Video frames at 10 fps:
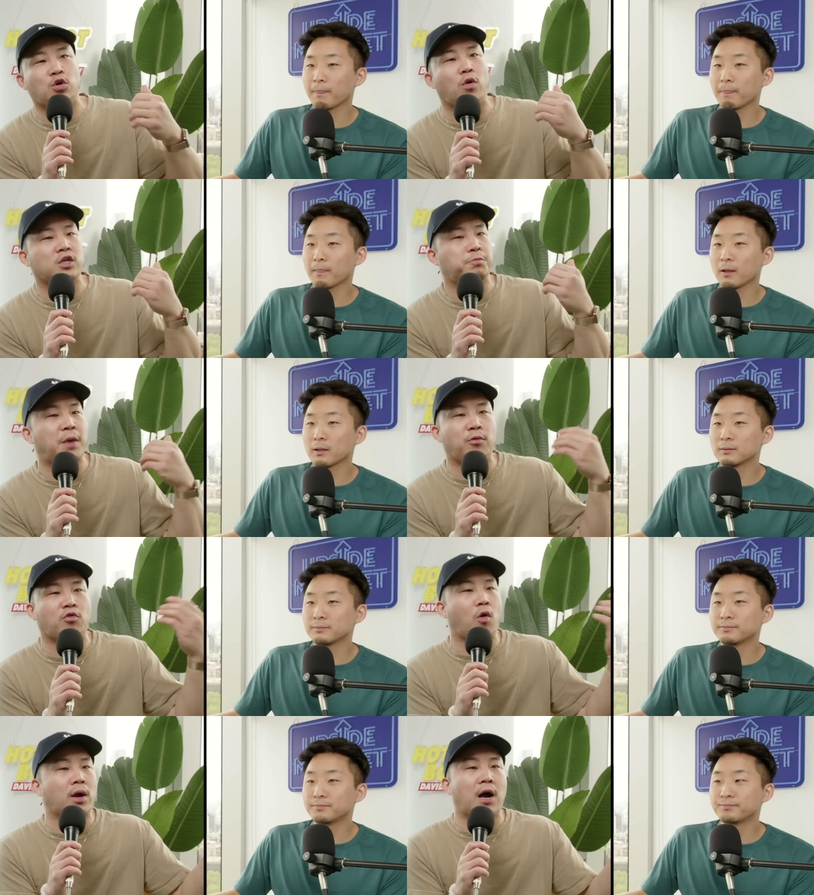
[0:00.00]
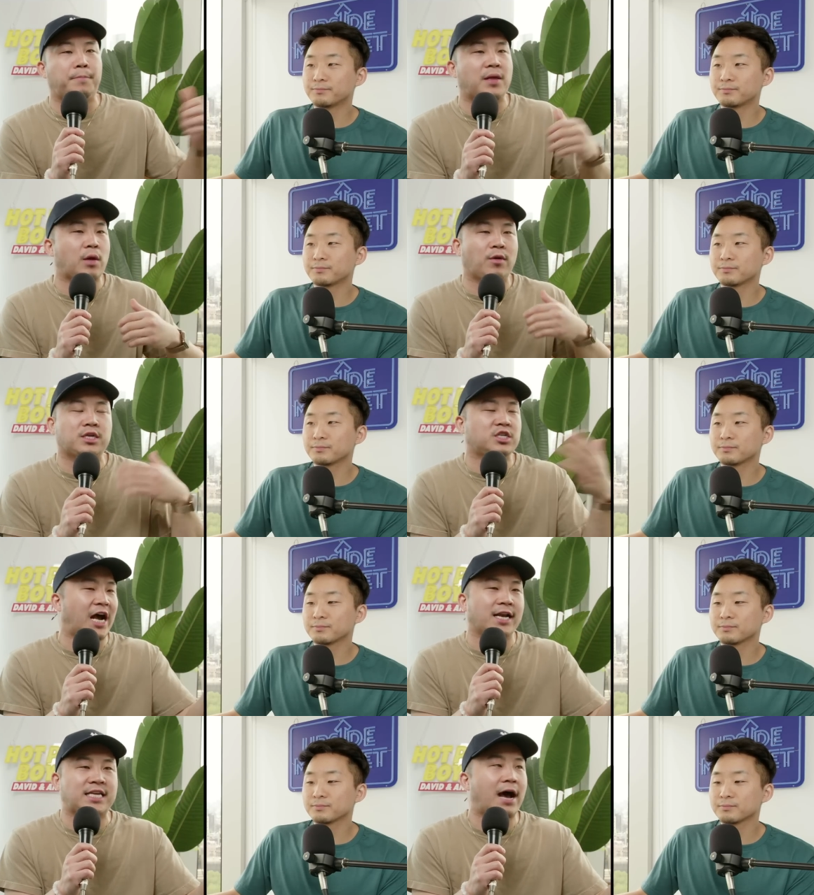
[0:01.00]
Speaker 1: or it's people growing up and they went to
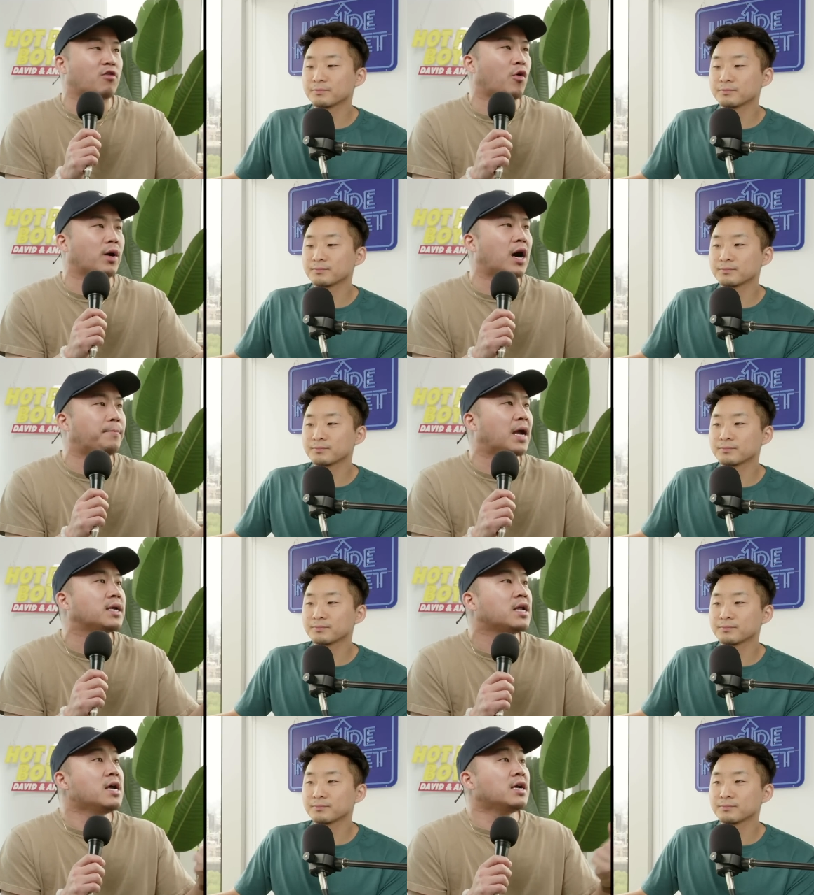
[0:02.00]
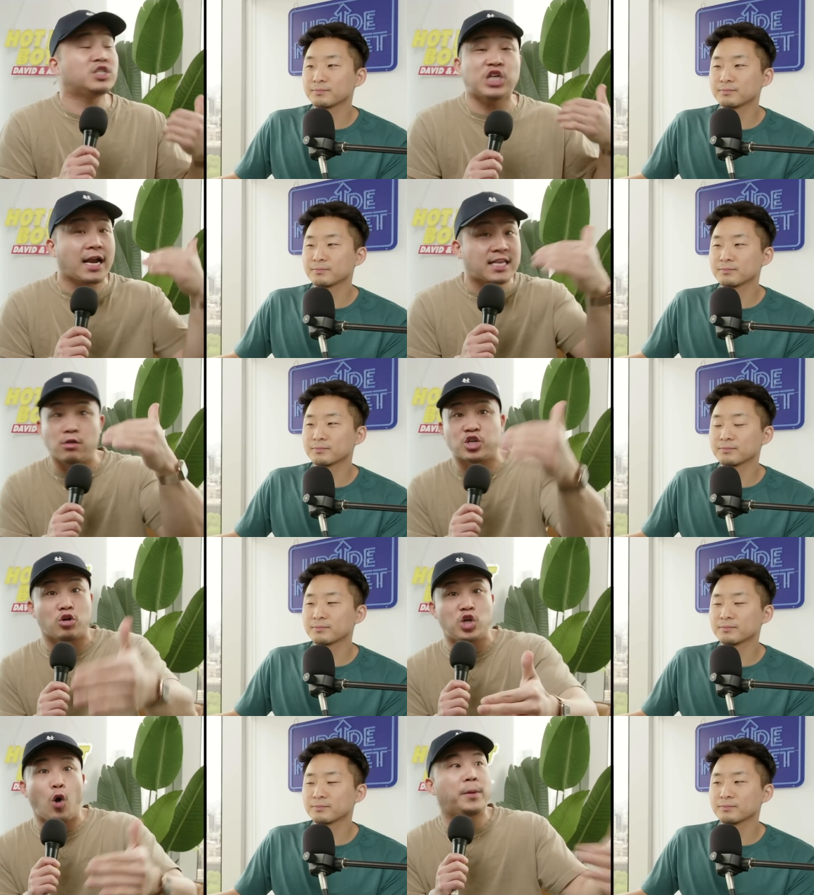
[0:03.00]
Chinatown growing up and Chinatowns are
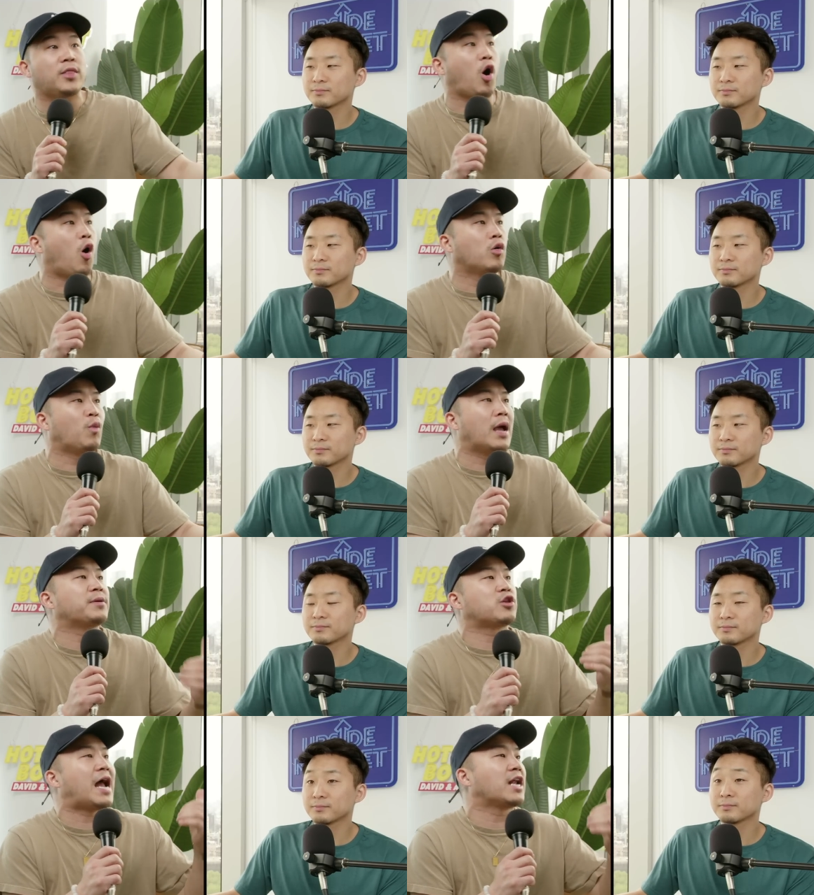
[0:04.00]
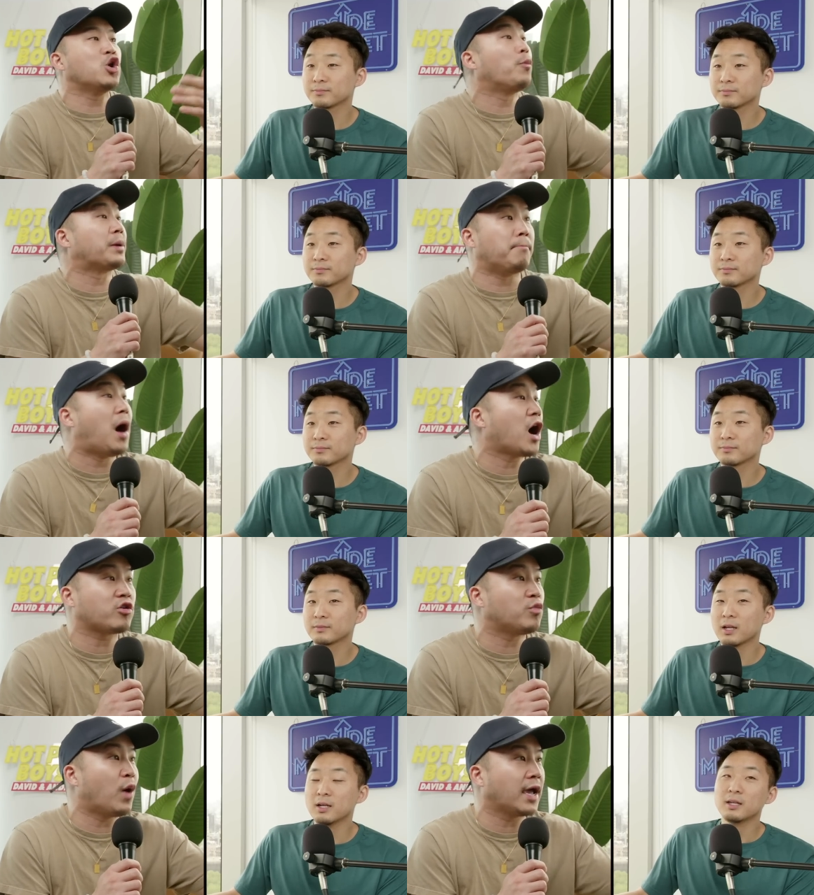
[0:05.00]
dope in their own way, but they're not dope in a
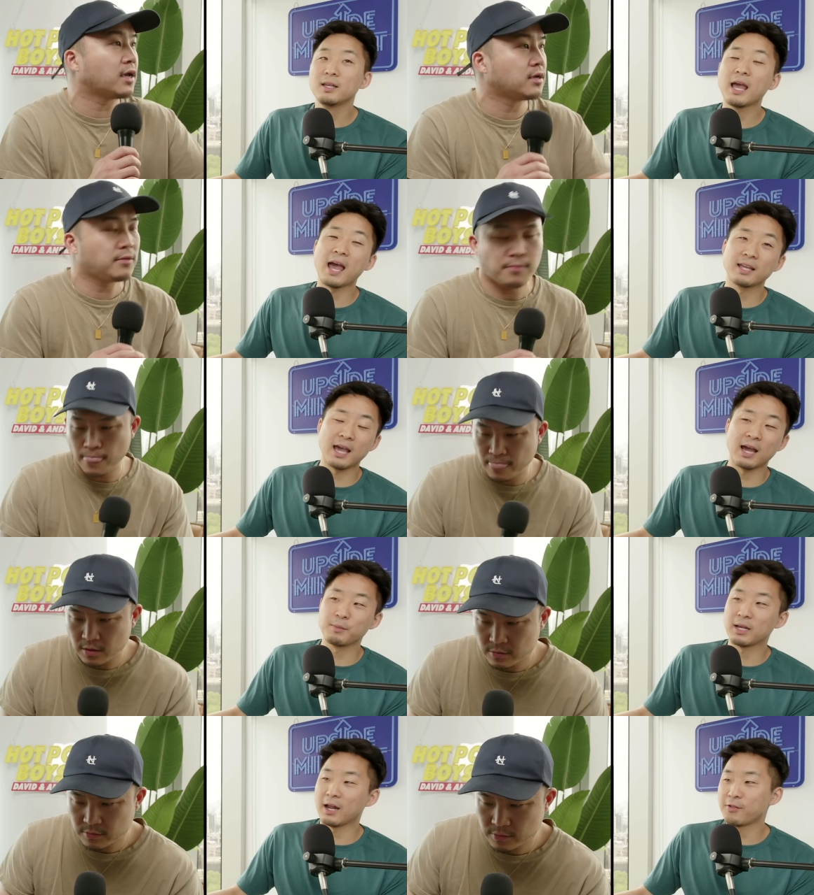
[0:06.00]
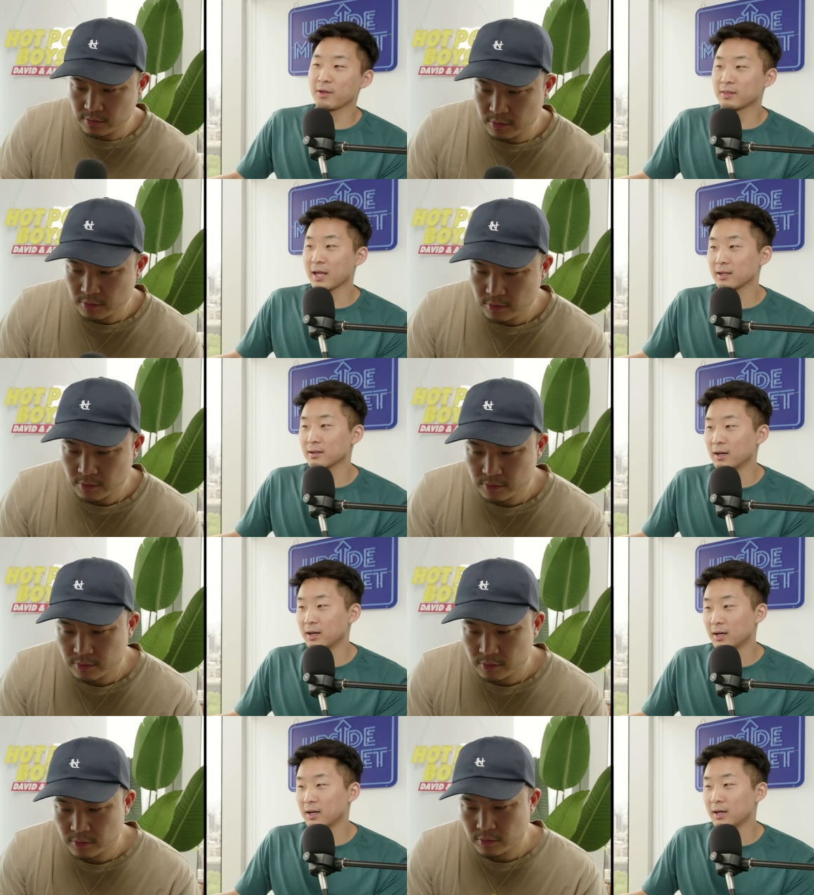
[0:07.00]
modern way?
Speaker 2: Yeah, yeah. I mean, I think that
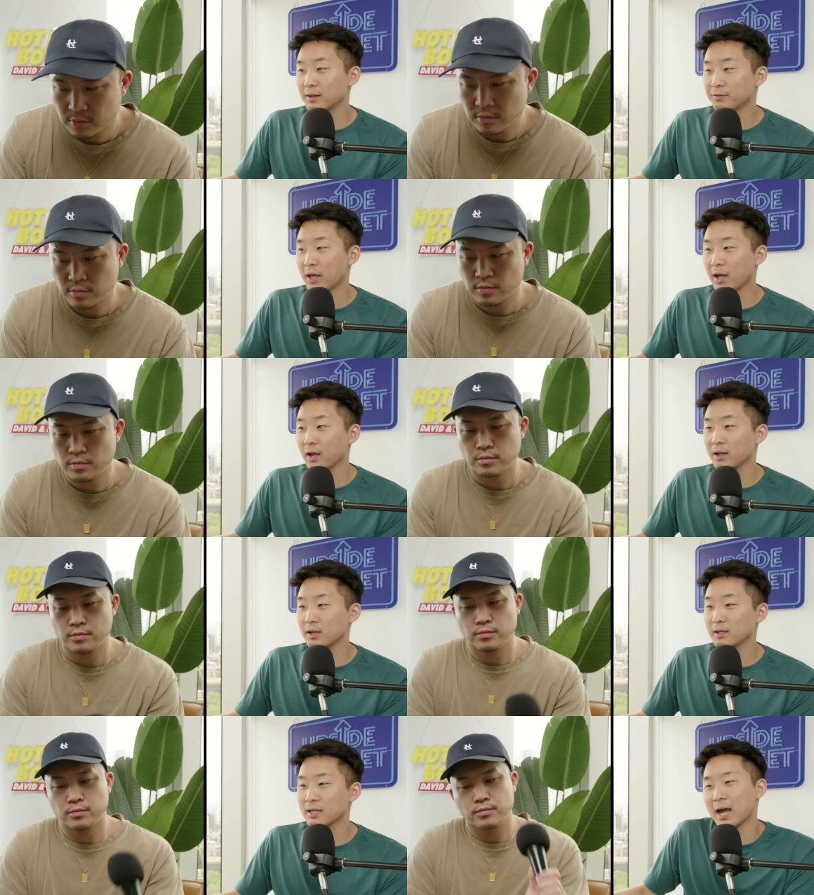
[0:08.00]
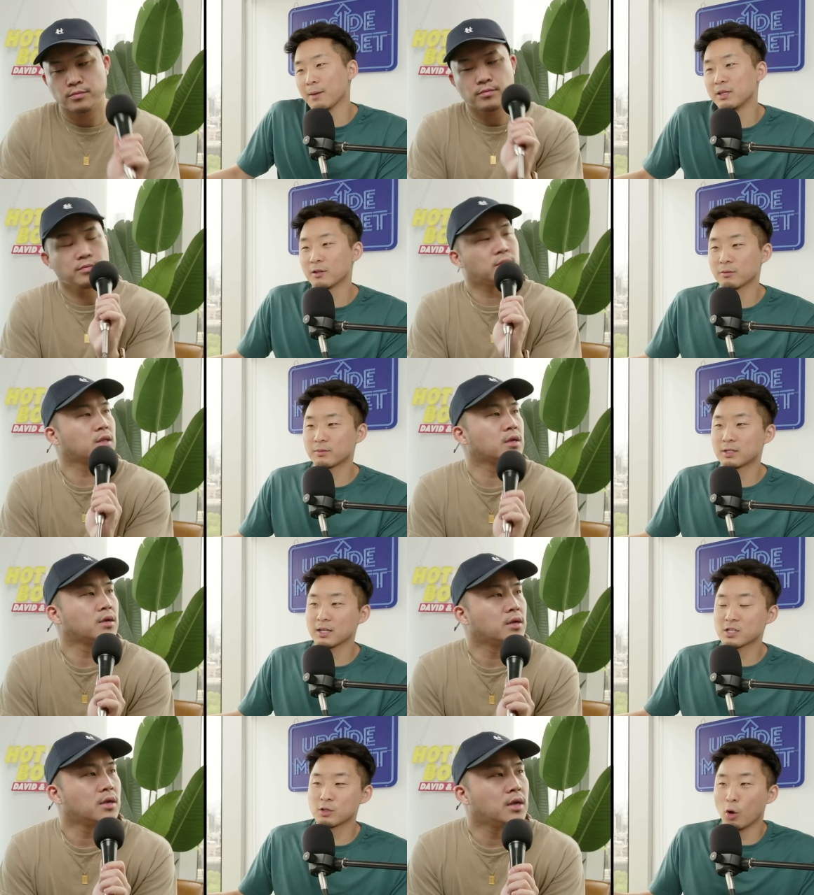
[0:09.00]
uh, they, yeah, I mean, they're
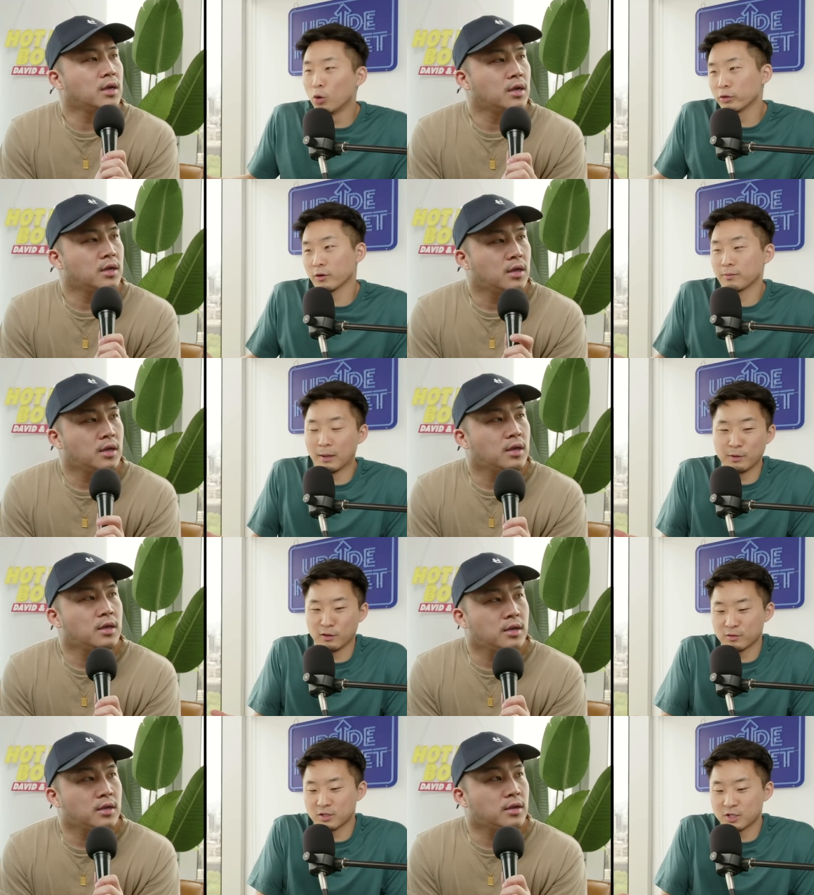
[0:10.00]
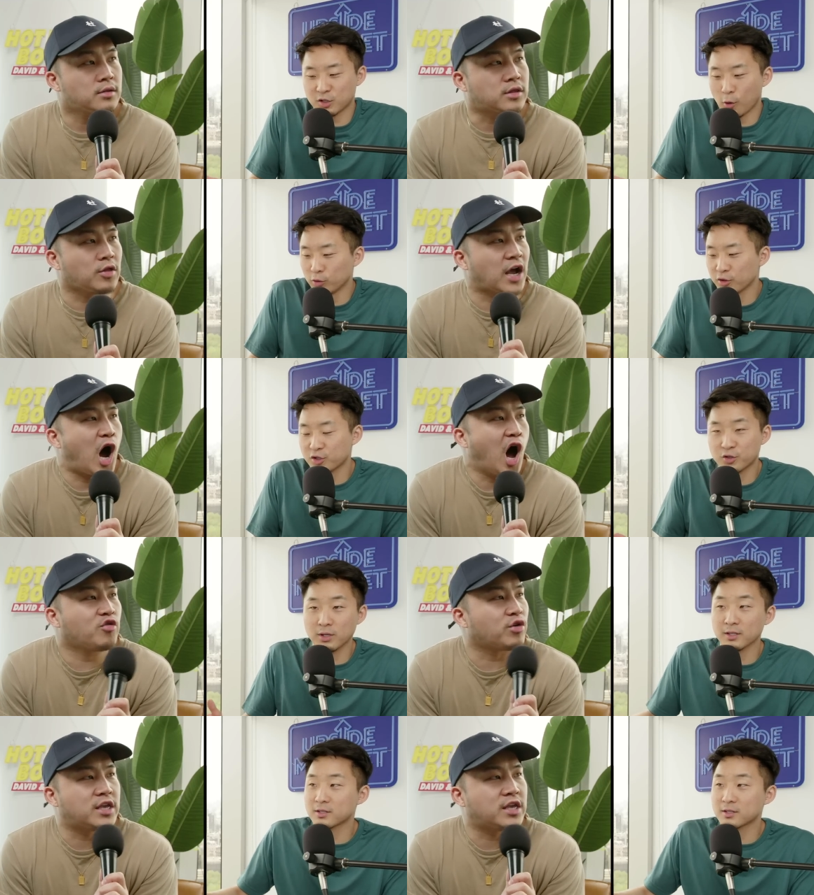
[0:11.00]
older. I mean, they're just They're like 100 streets.